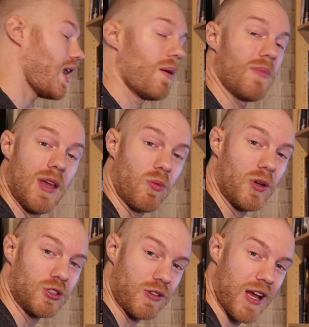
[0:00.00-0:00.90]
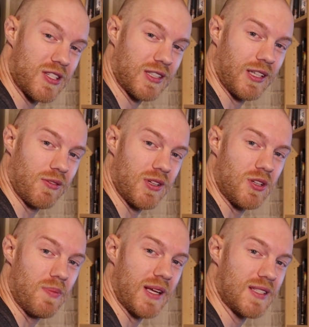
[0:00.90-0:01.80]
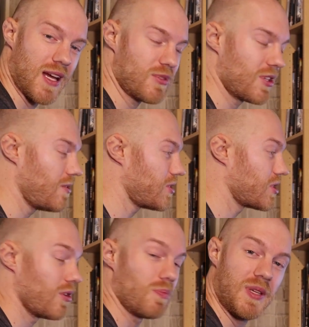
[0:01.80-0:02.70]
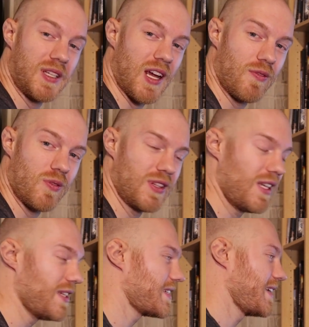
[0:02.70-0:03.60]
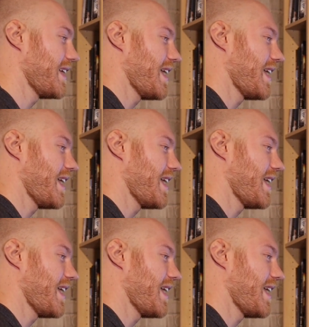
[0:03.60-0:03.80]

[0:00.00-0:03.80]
Um, it will drastically increase your bake times though, so be careful with these